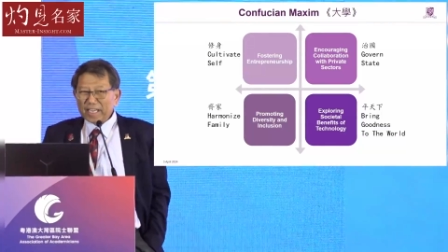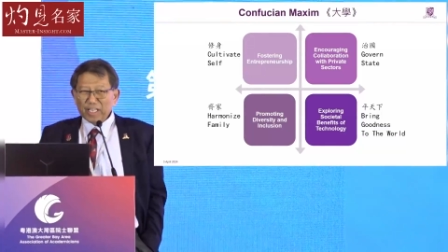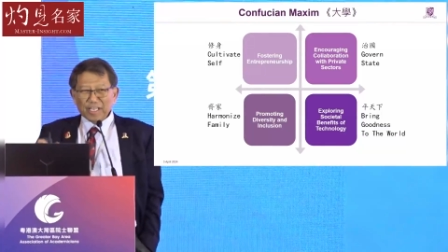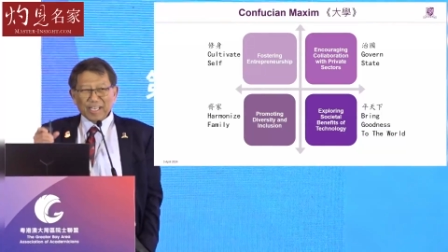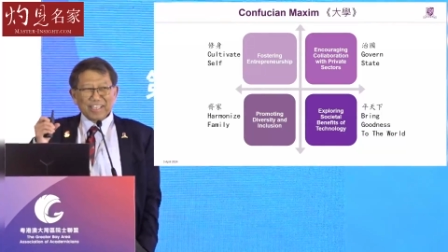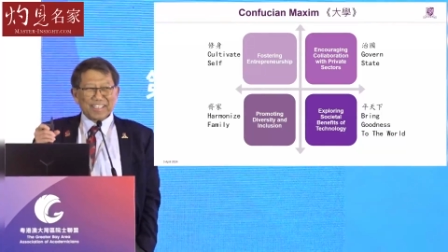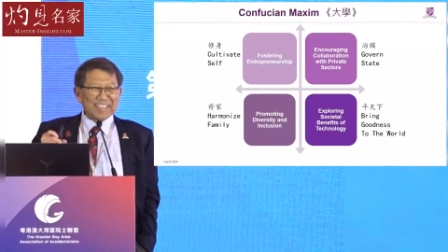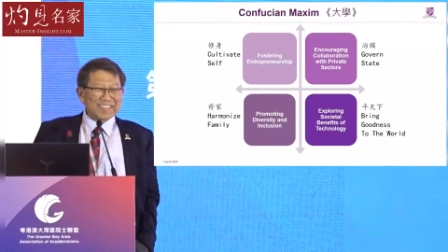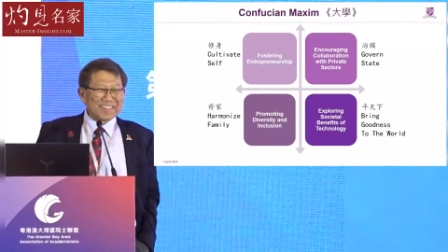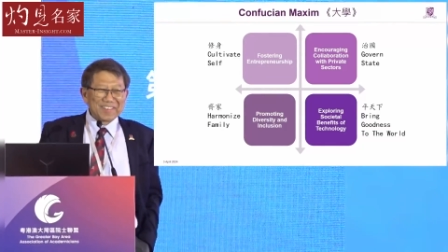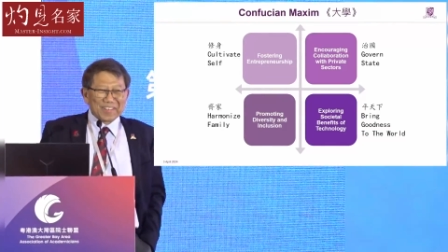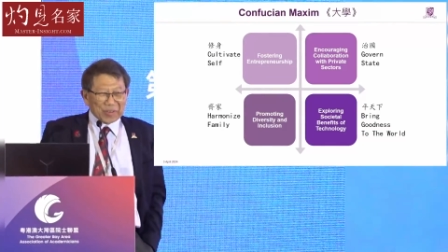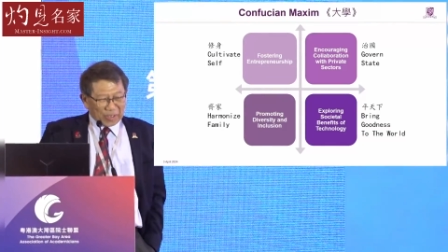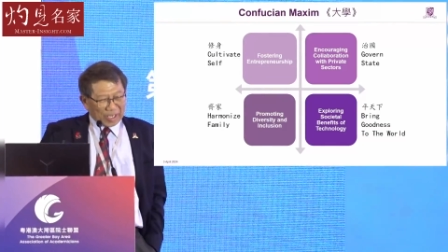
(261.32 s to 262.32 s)
hey, I,
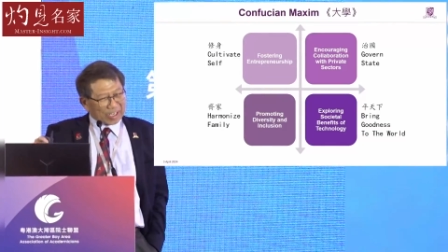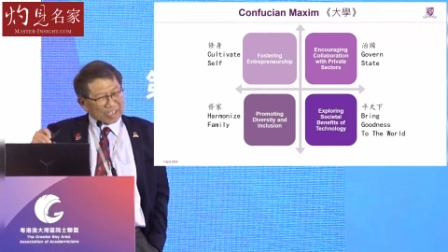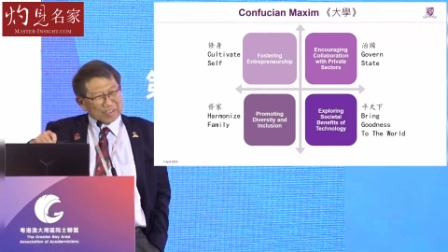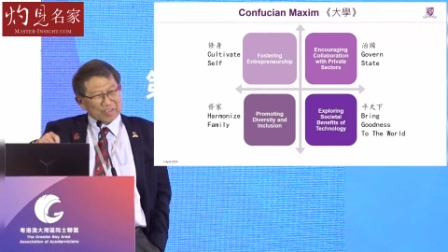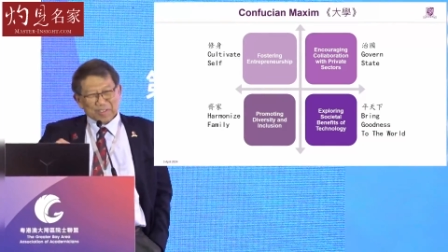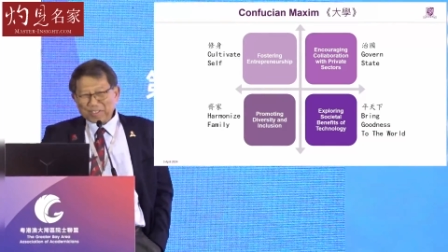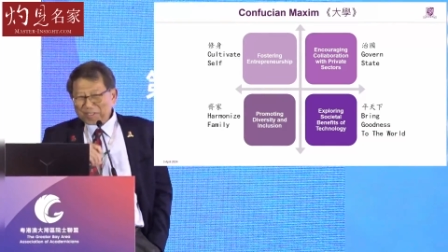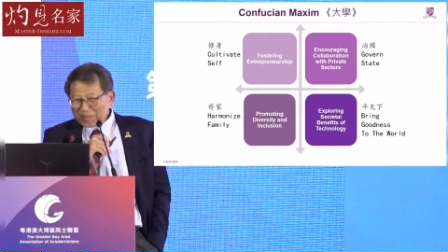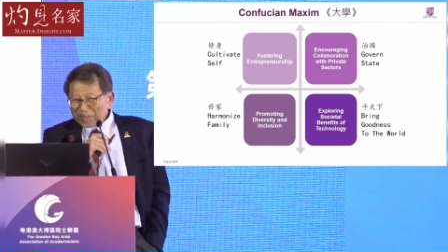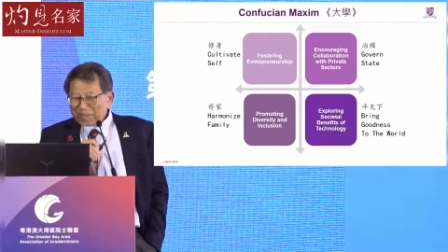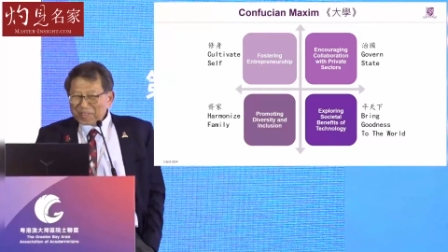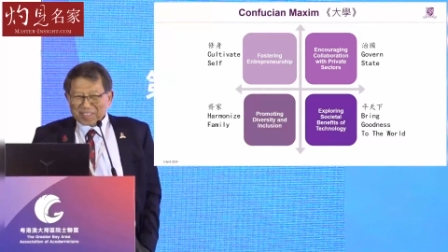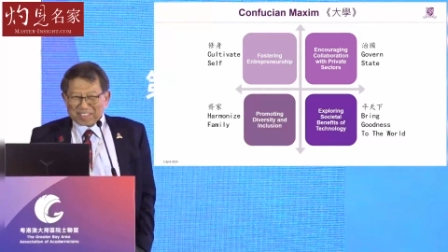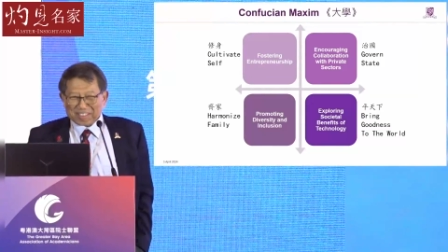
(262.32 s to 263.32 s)
I gotta
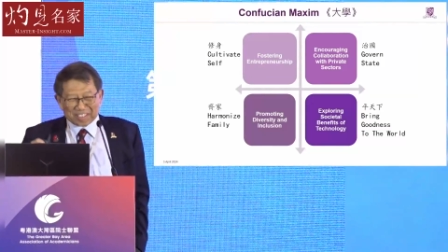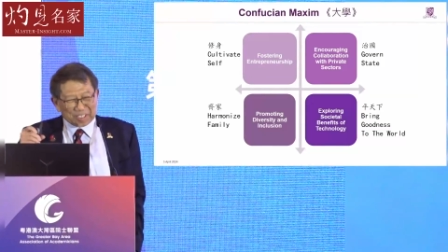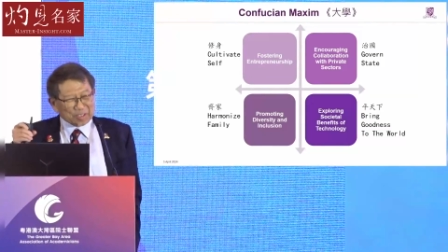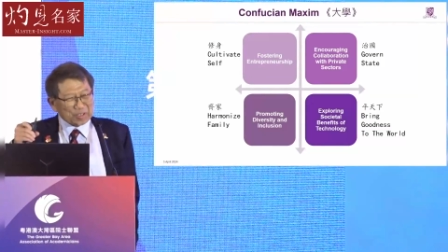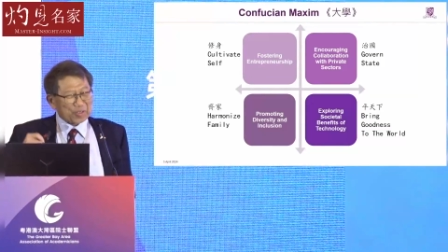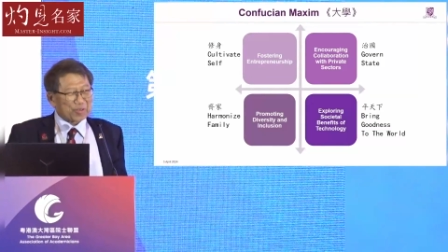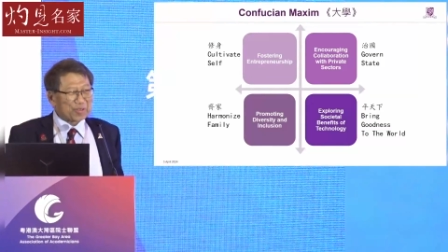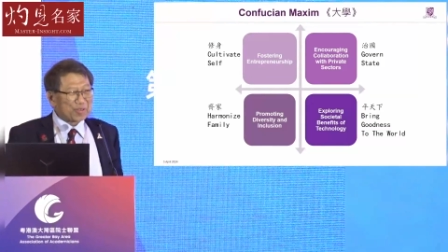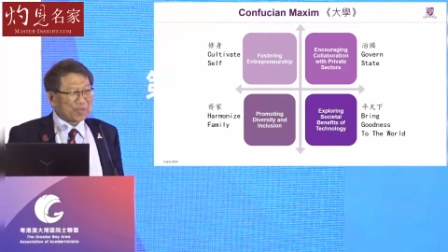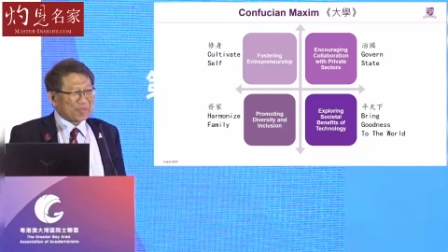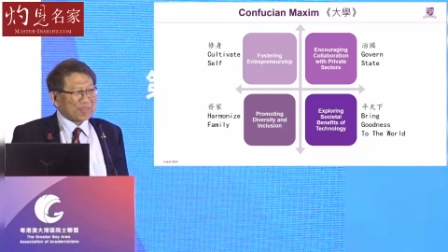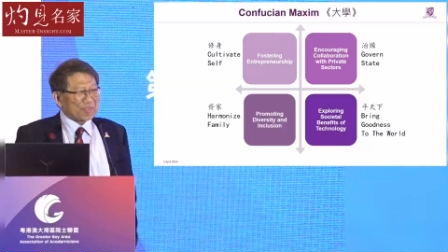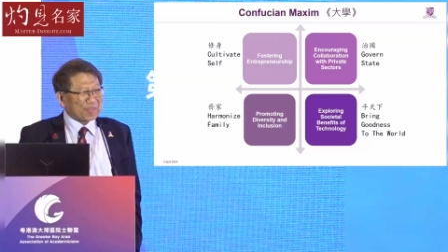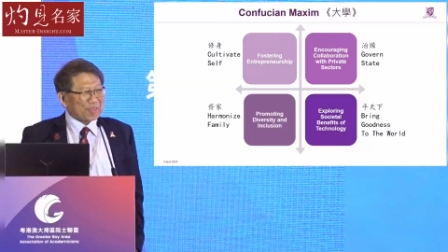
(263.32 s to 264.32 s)
stick to
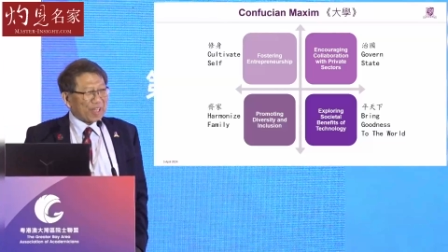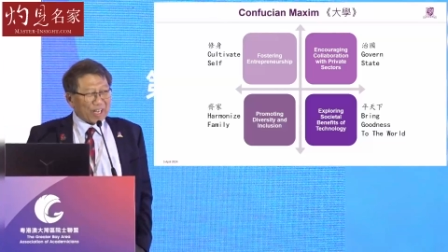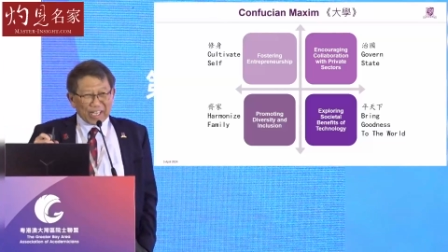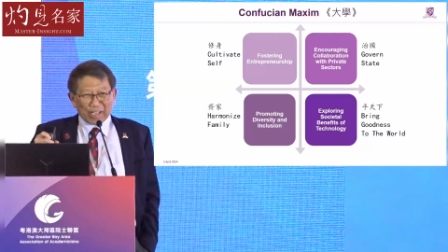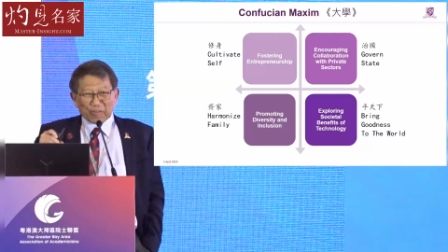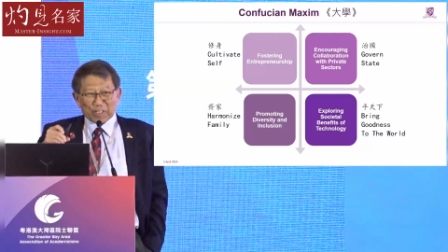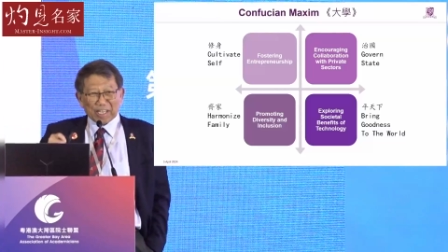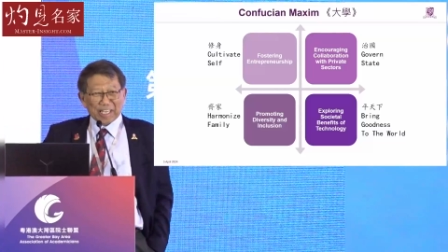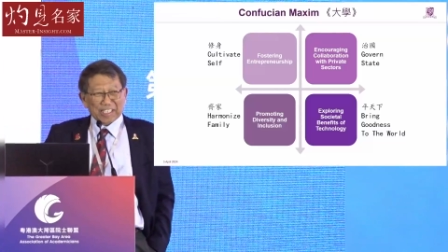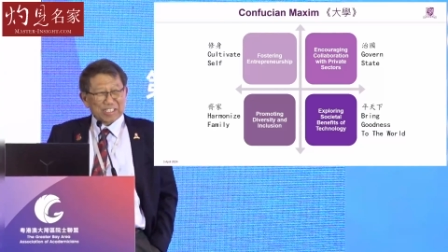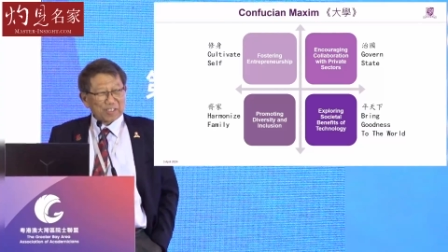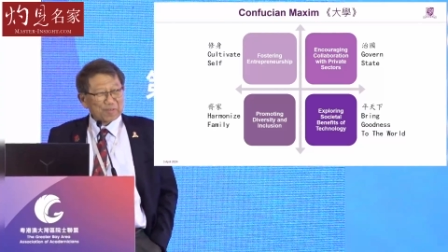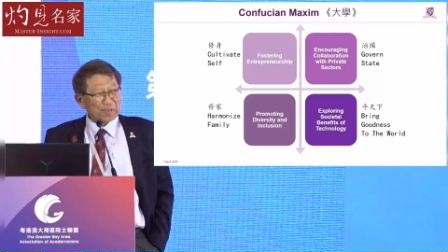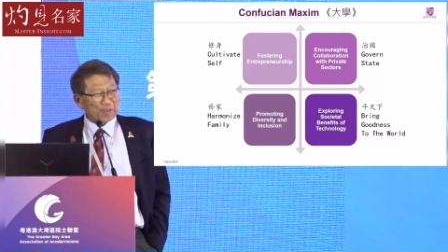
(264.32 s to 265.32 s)
not
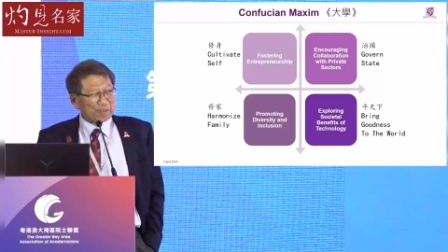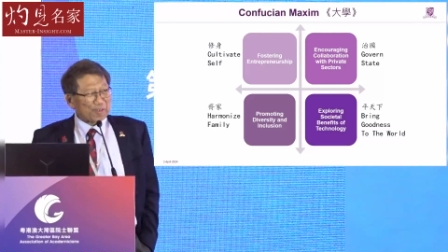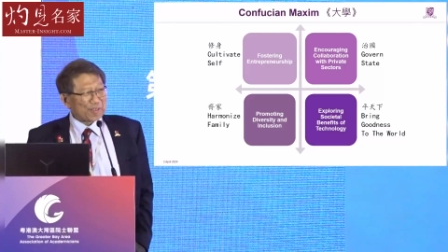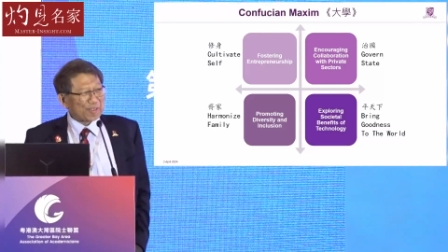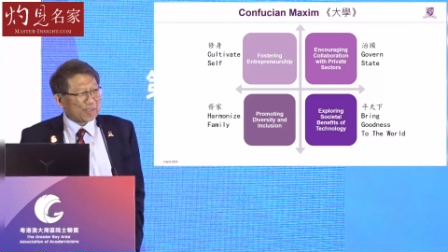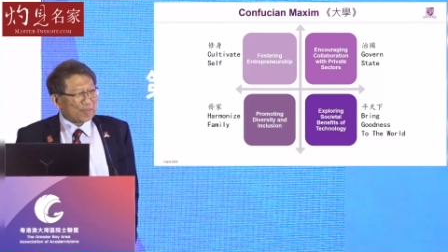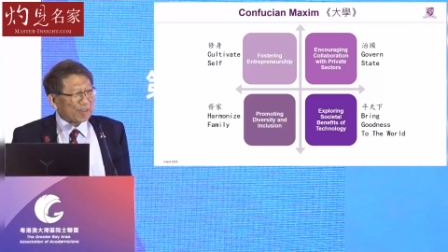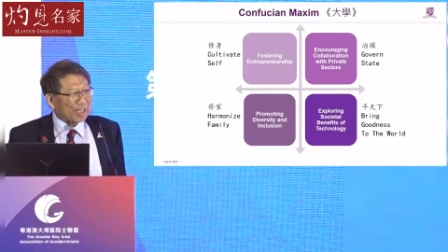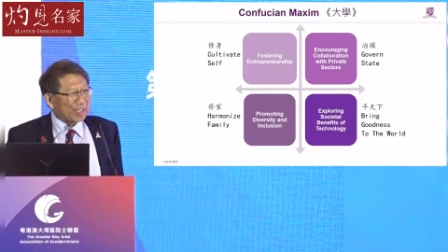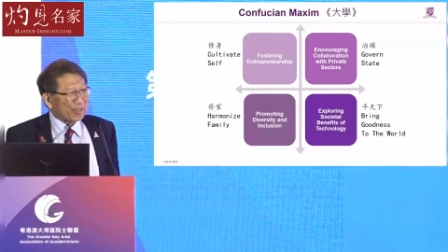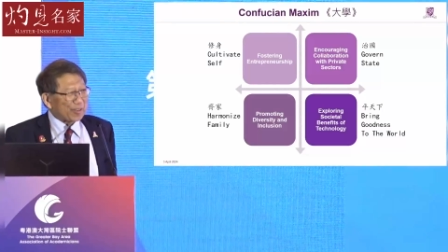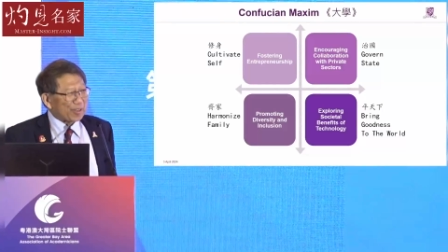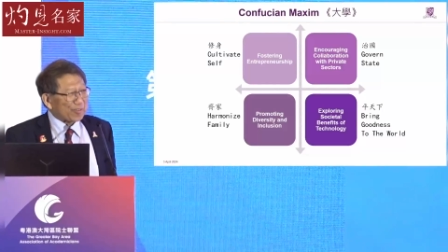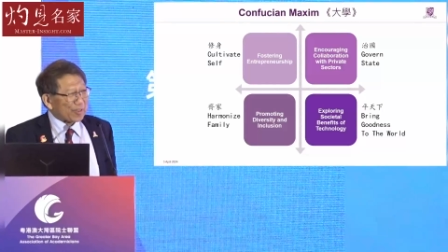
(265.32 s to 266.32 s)
advertising for, for
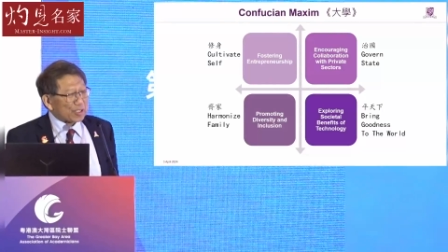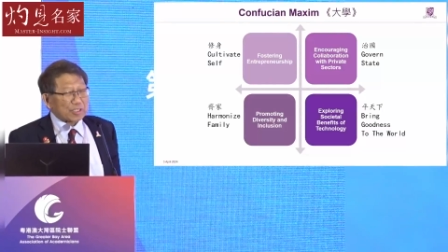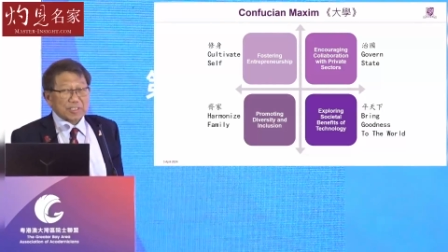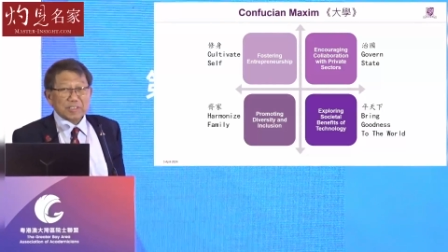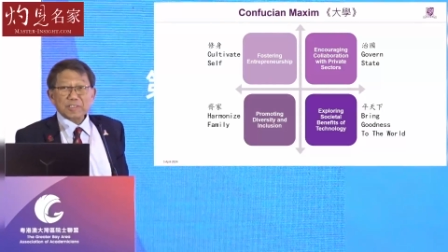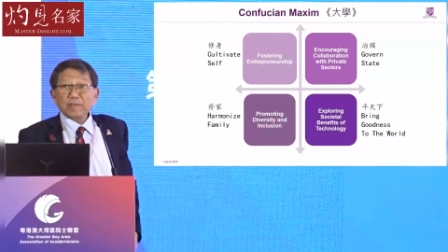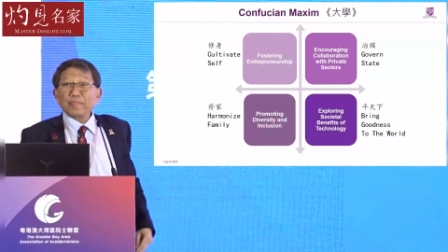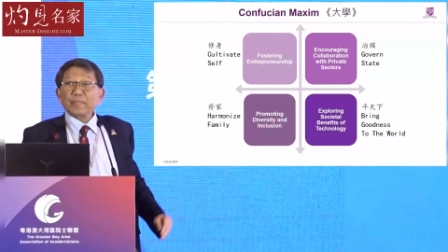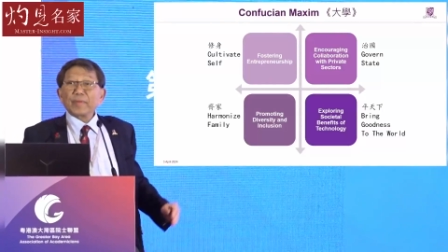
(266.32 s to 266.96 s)
other universities.